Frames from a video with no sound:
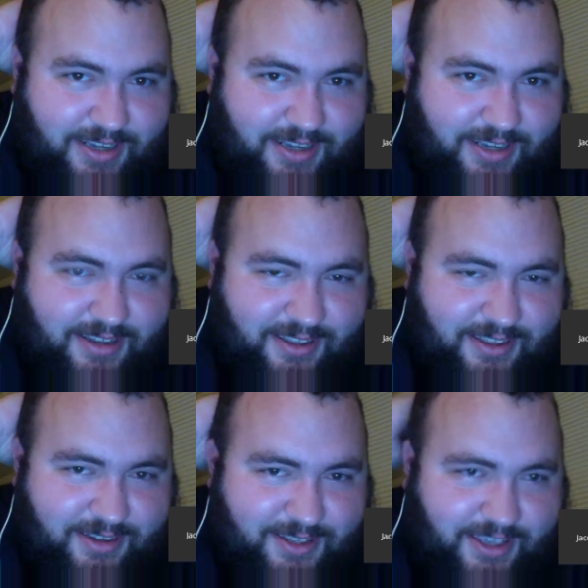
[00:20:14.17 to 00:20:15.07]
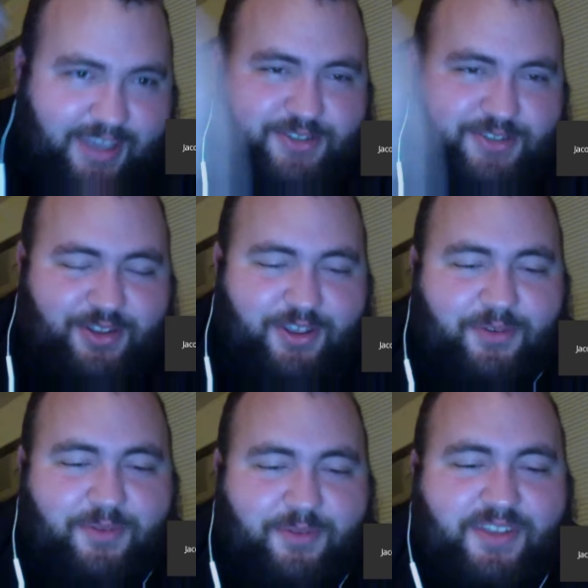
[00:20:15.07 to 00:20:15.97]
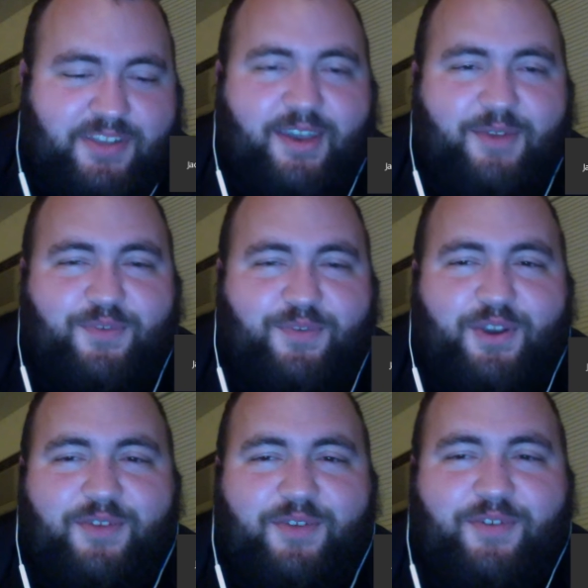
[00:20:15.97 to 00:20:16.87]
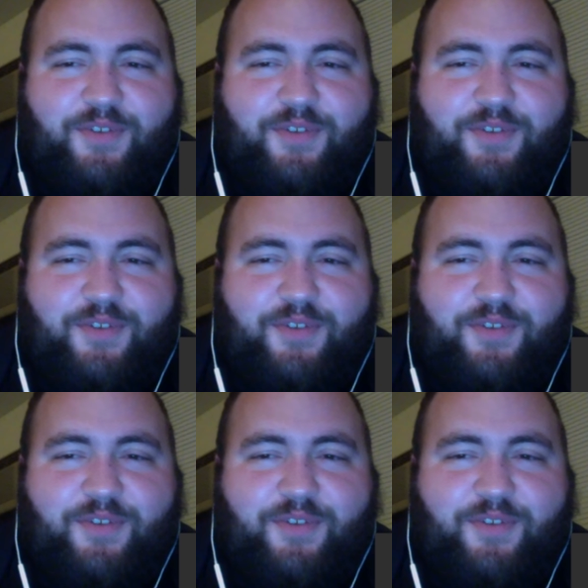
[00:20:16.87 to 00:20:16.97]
and D'Angelo and be set forever.